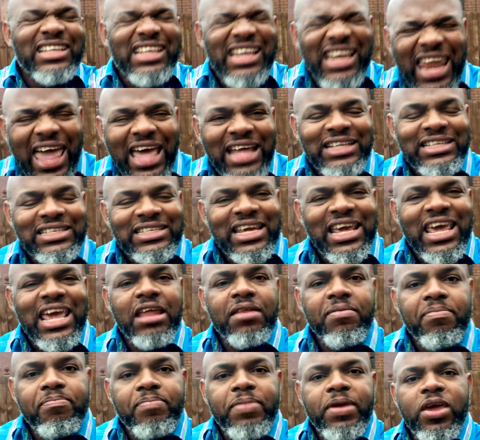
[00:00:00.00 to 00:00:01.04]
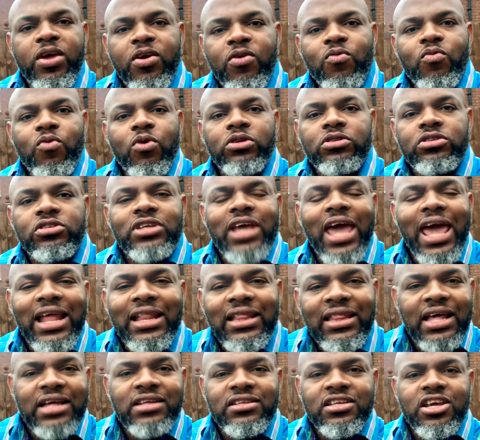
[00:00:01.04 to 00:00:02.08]
Let it be what
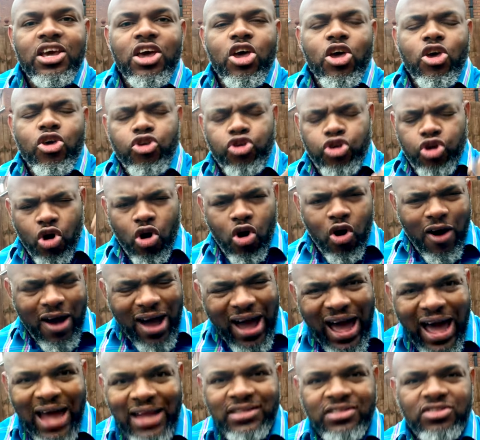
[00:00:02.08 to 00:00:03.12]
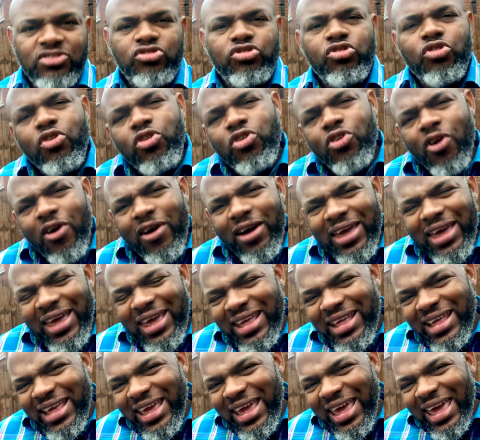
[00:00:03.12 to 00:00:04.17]
enters your heart through your
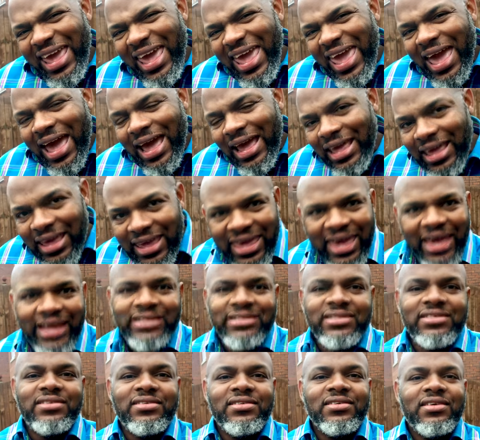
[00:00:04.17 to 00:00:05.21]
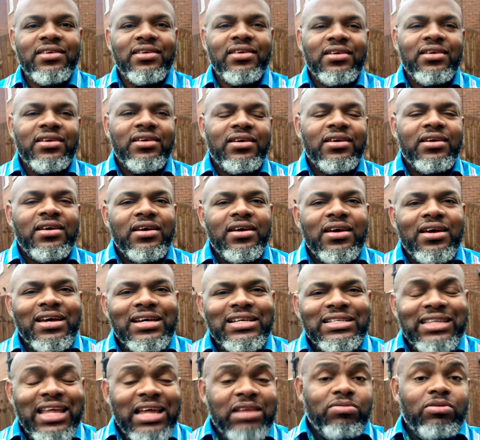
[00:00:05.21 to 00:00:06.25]
ear gates.
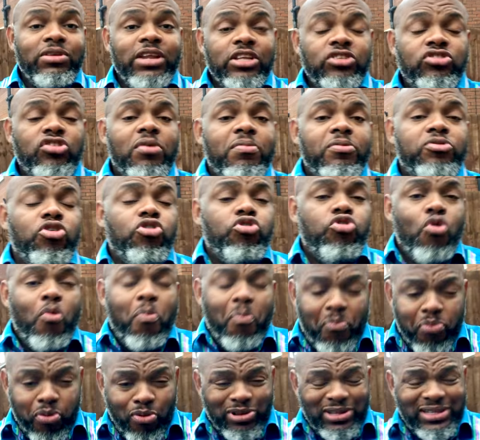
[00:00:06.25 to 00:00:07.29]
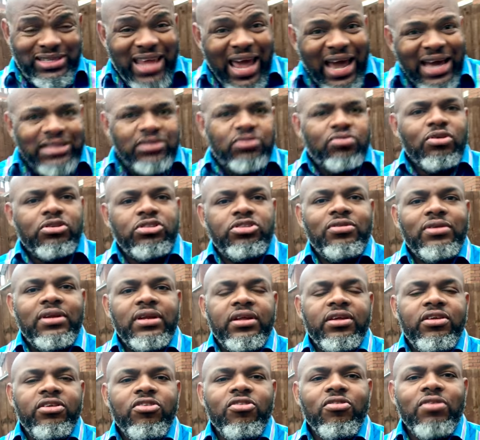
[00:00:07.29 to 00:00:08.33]
That's what they taught me. So you protect what you
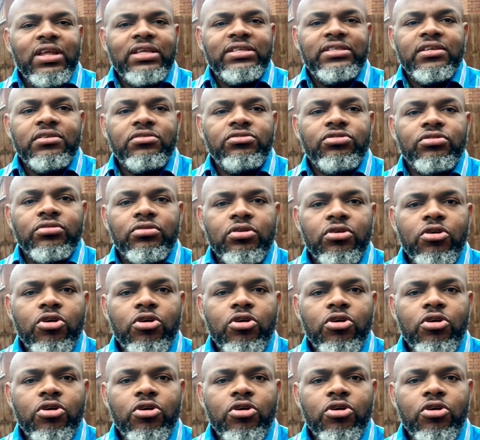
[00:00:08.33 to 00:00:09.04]
listen to.